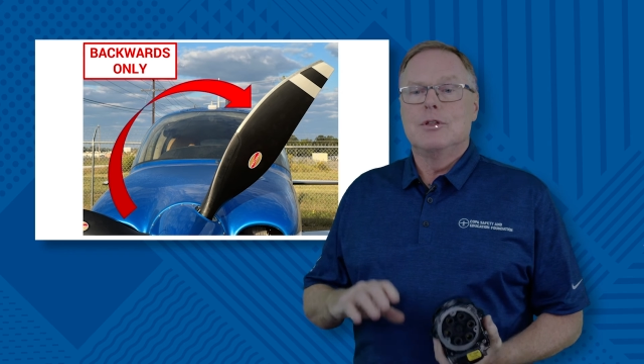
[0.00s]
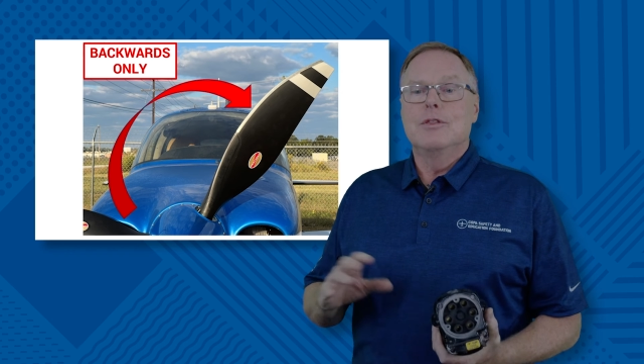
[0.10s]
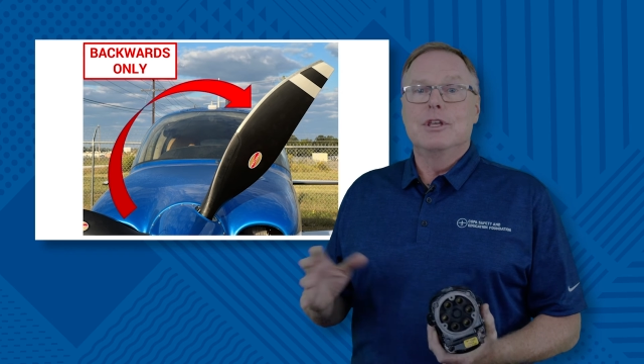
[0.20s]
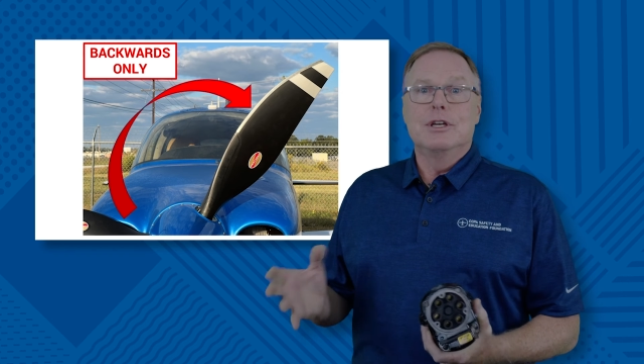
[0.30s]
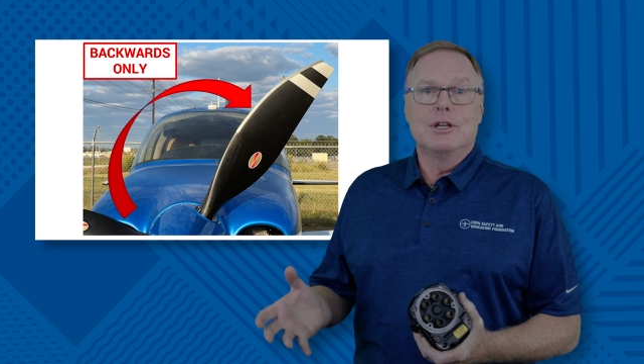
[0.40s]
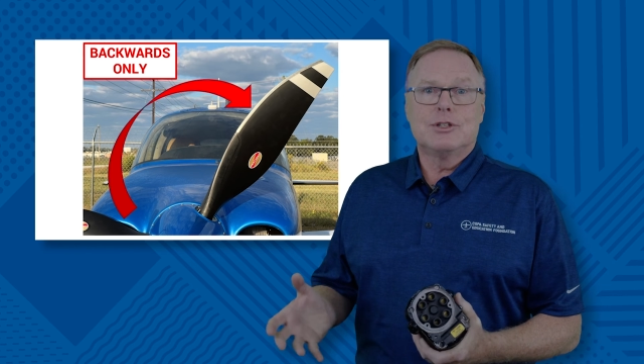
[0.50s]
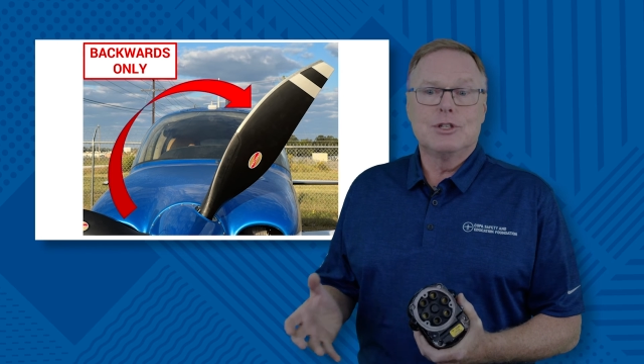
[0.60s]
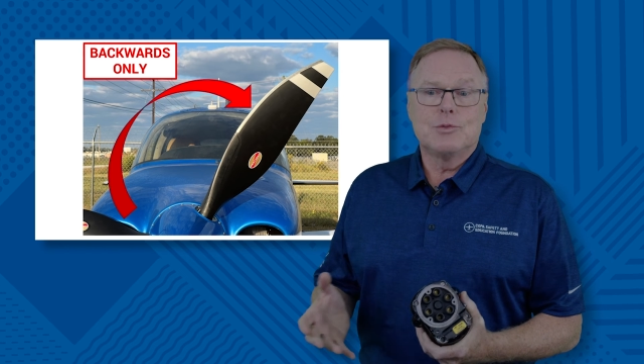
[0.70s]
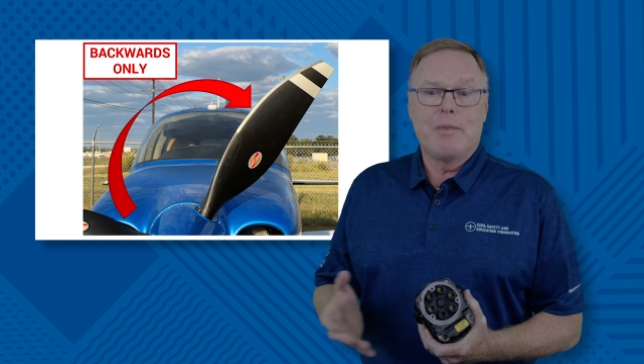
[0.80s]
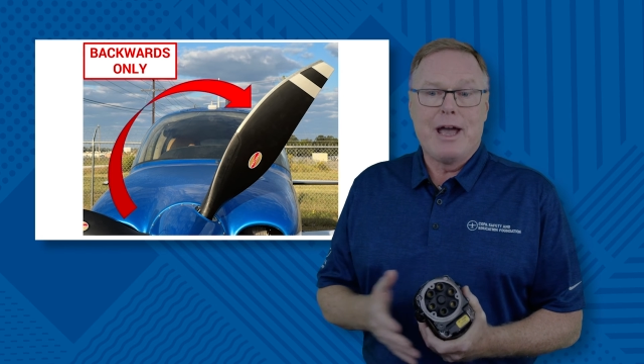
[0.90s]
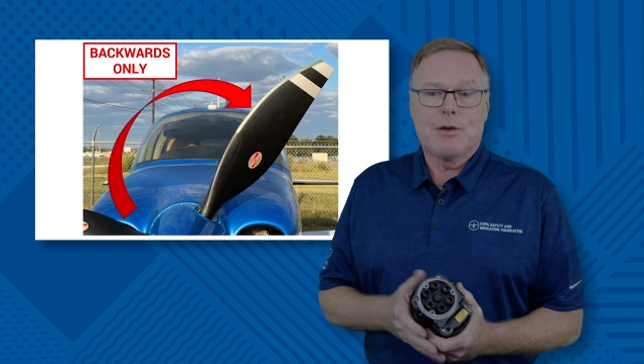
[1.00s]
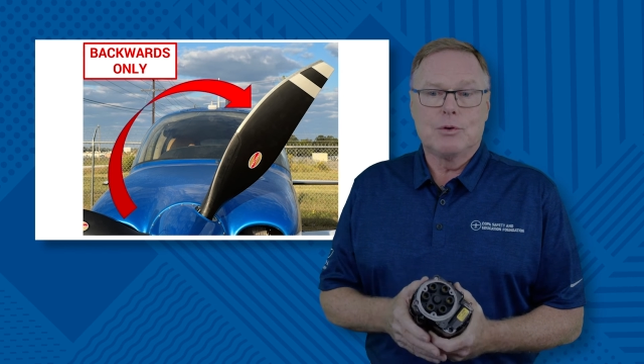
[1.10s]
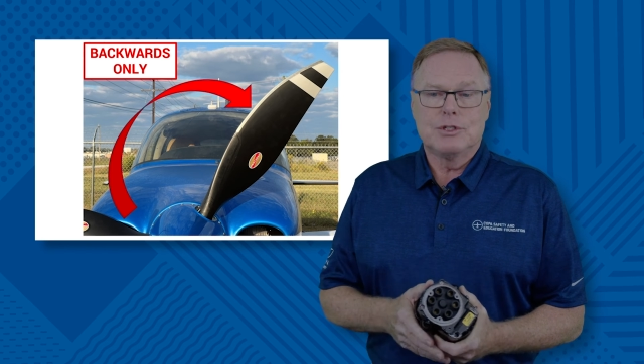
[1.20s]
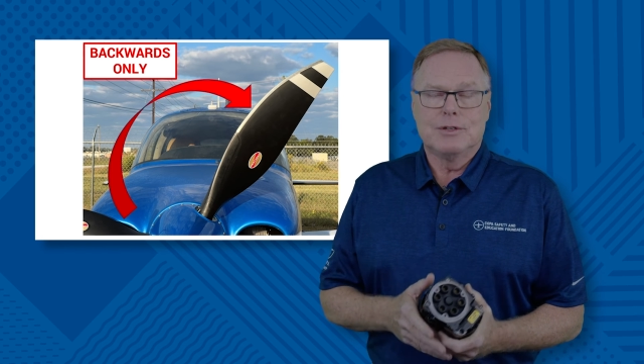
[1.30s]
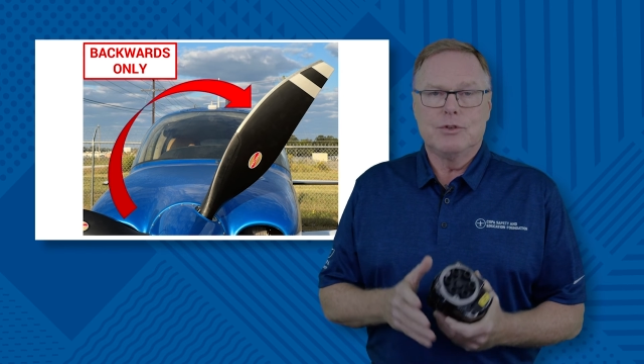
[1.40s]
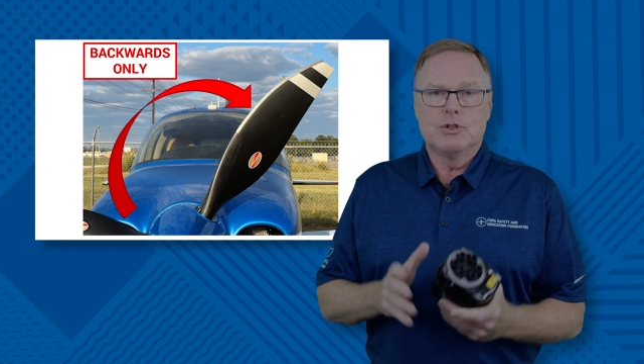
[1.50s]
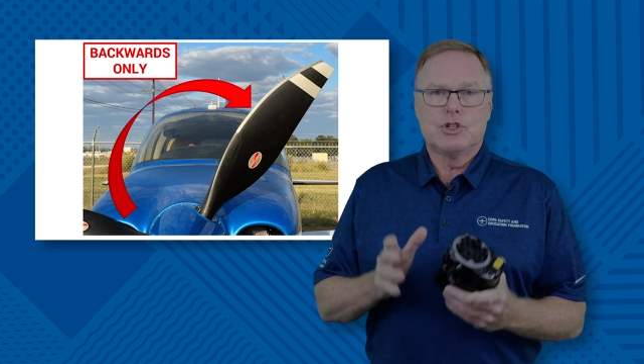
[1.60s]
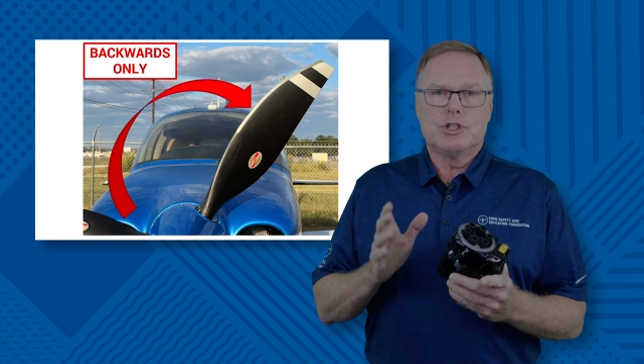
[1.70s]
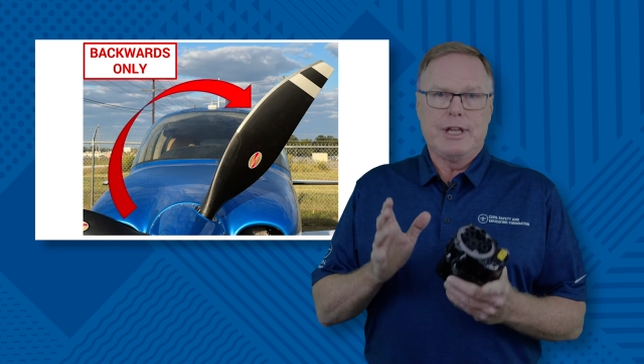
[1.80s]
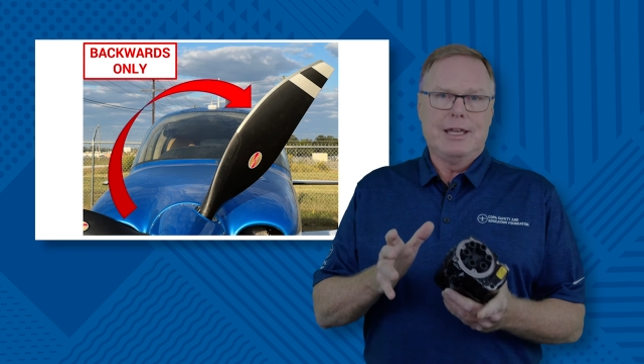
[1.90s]
This is backwards. If you're
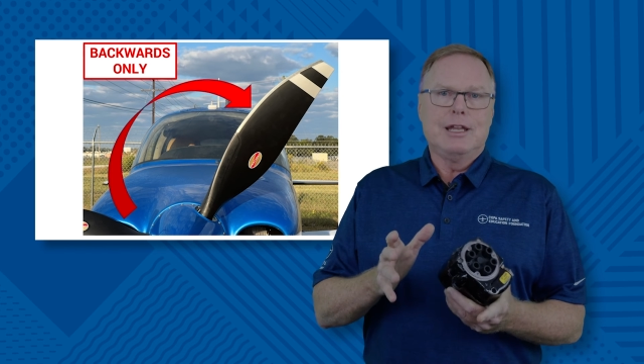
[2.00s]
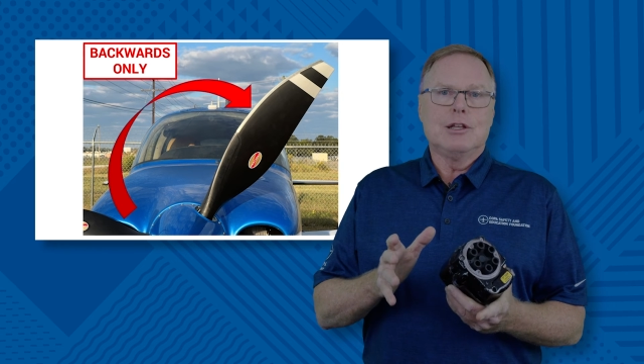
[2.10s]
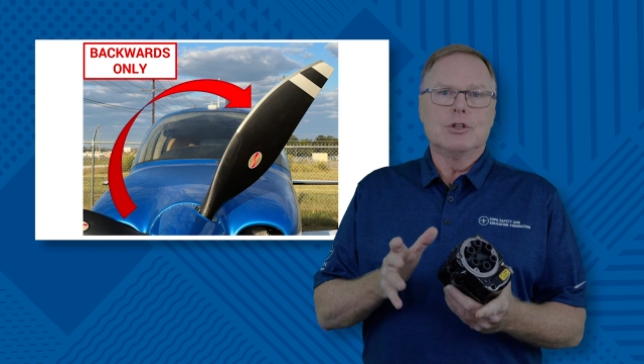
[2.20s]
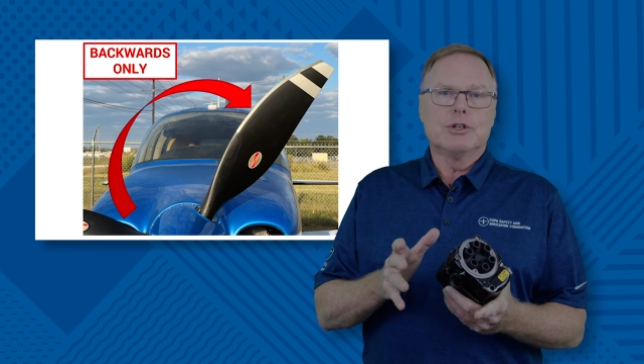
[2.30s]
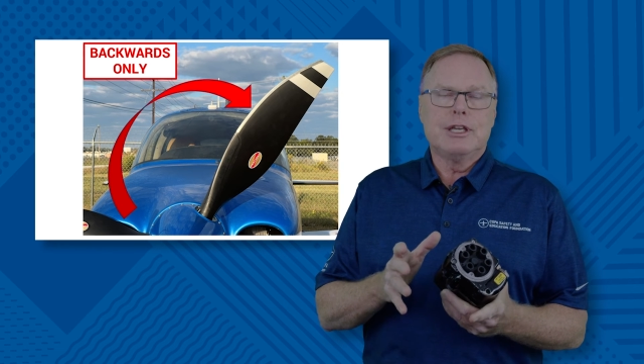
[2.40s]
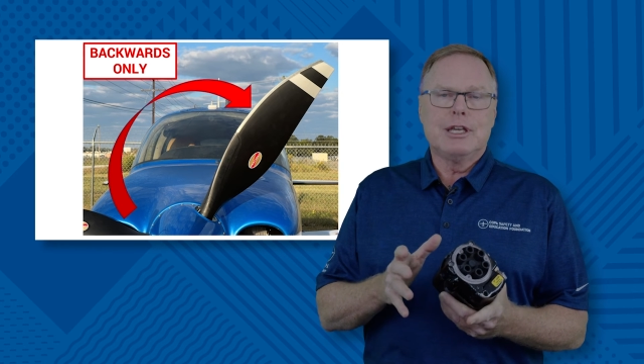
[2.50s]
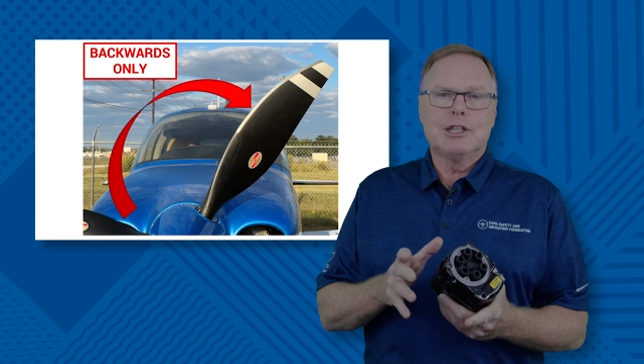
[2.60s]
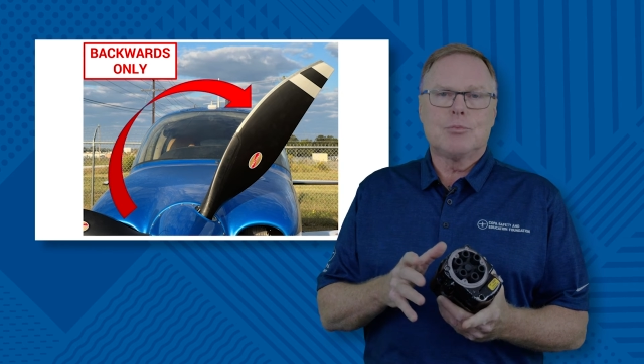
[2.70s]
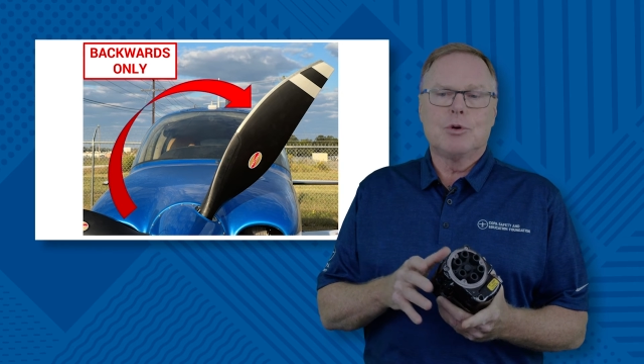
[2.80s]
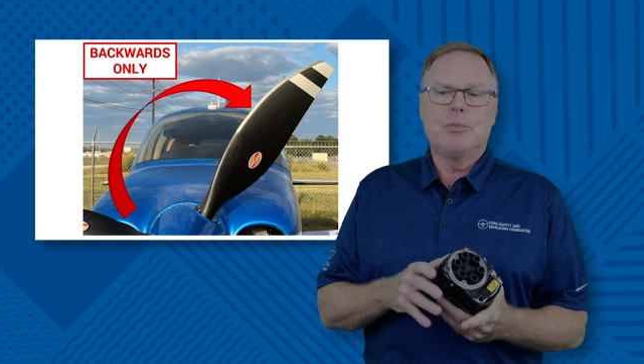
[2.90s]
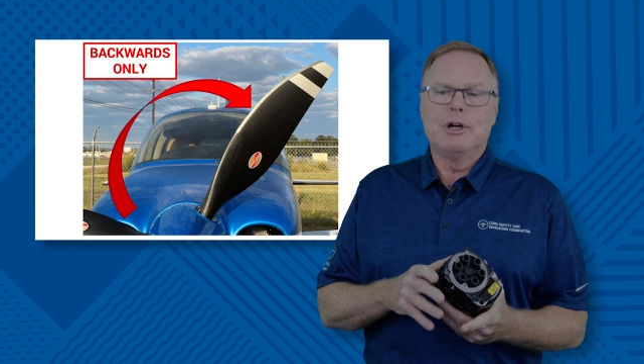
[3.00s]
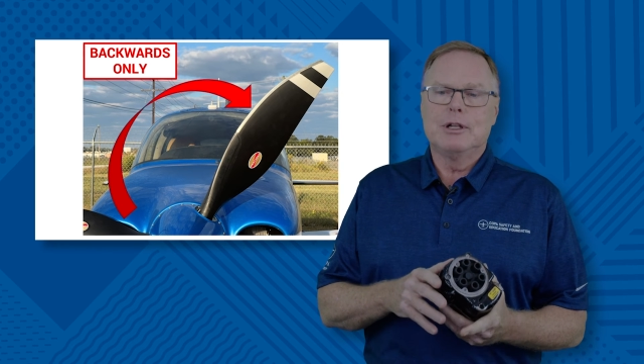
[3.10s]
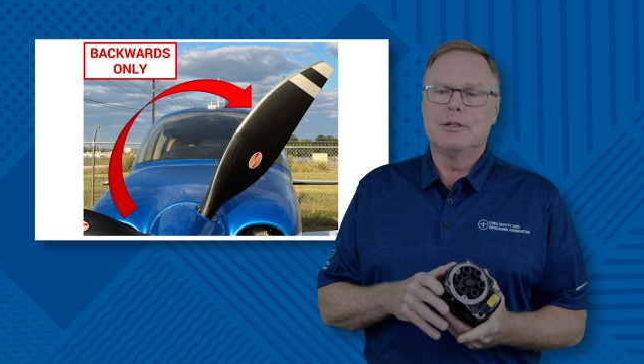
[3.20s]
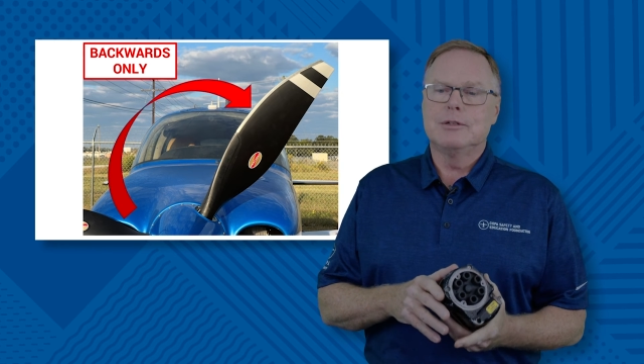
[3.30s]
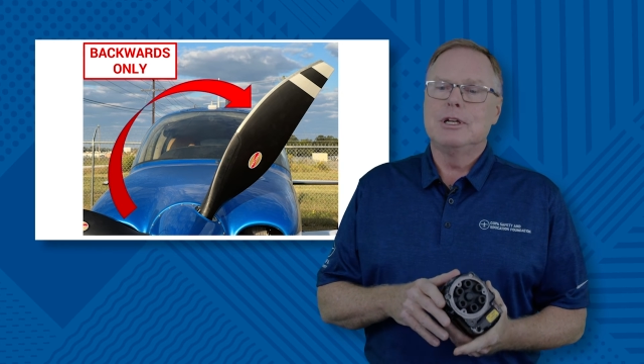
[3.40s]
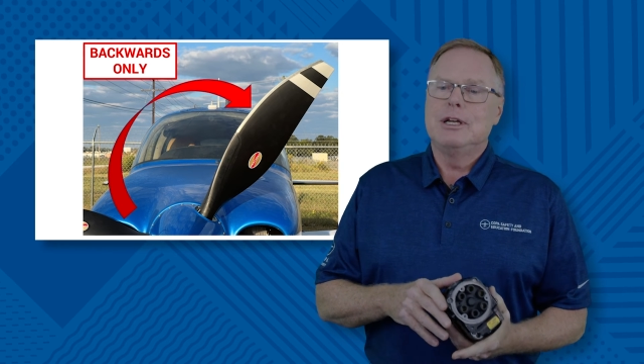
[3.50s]
standing looking at the propeller,